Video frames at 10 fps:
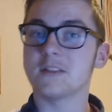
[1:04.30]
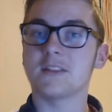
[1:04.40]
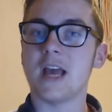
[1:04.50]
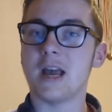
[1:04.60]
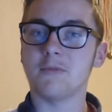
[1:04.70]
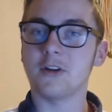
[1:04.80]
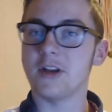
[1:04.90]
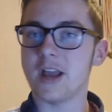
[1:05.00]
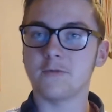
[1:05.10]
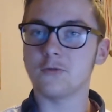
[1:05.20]
app where they
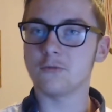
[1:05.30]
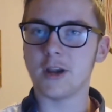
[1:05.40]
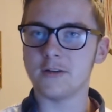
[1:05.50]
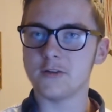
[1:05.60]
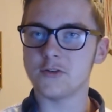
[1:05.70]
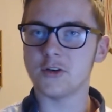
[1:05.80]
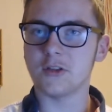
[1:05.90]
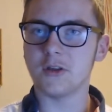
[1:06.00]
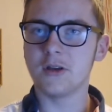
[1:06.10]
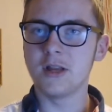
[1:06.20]
have to rate each
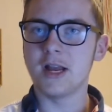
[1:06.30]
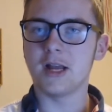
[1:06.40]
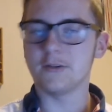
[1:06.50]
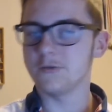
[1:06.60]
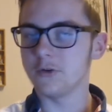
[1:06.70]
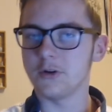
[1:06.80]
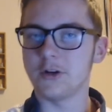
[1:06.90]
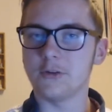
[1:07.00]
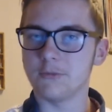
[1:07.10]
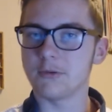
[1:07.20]
other, and if you're here,
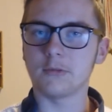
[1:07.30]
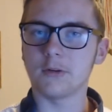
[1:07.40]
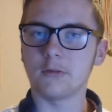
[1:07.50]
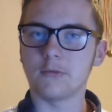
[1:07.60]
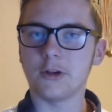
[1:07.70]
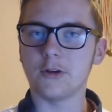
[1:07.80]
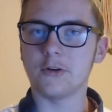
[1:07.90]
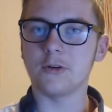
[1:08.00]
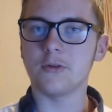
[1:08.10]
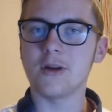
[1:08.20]
you probably already
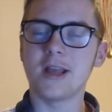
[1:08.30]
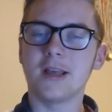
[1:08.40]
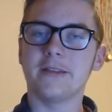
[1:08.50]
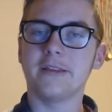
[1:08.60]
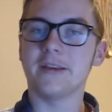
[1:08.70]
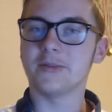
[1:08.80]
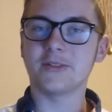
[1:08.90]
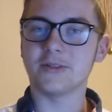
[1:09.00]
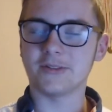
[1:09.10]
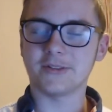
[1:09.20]
know the
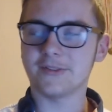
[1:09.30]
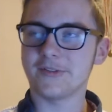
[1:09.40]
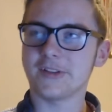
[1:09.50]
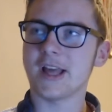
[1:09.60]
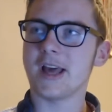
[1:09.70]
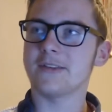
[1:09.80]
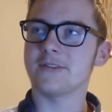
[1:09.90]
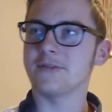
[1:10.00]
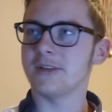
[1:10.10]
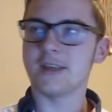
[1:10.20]
episode and stuff like that.
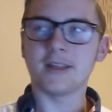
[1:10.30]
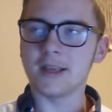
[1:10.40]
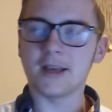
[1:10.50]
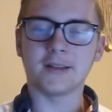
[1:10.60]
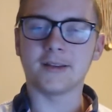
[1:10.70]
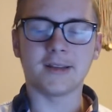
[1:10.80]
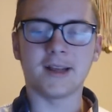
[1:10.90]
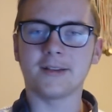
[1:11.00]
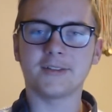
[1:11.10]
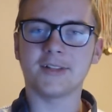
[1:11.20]
So yeah, eh,
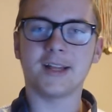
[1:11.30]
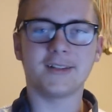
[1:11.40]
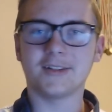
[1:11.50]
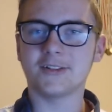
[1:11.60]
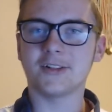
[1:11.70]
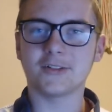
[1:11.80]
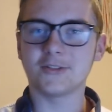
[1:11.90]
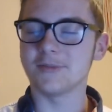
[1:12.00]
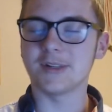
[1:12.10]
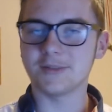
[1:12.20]
I'll I'll not talk too
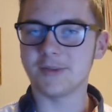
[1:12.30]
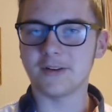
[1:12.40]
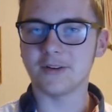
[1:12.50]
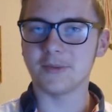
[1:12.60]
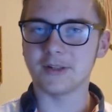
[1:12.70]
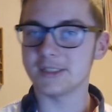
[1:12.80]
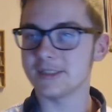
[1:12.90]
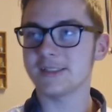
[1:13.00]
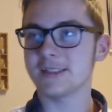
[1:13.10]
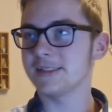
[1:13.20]
much about it, but
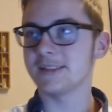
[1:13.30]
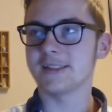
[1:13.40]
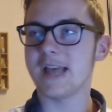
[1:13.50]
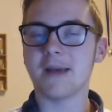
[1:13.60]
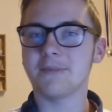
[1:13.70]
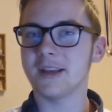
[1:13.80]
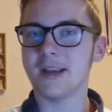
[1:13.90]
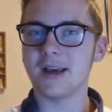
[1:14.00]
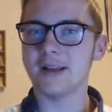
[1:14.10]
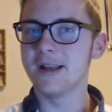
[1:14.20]
it's it's this app they
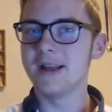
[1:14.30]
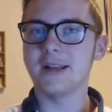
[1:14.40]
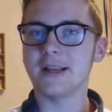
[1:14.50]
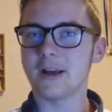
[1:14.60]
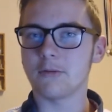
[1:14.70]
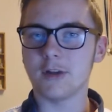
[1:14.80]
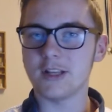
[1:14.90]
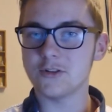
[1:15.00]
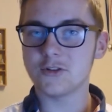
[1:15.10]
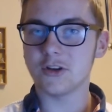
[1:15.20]
got. They gotta rate
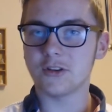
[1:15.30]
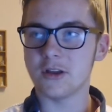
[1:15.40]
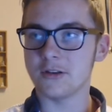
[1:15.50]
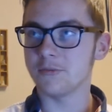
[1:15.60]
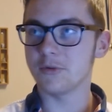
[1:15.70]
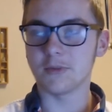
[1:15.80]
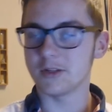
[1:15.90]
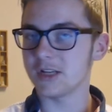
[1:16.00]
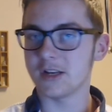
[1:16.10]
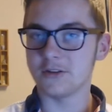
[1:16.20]
each other, and you pretty much
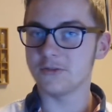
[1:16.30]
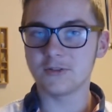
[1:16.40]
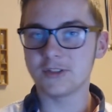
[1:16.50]
gotta use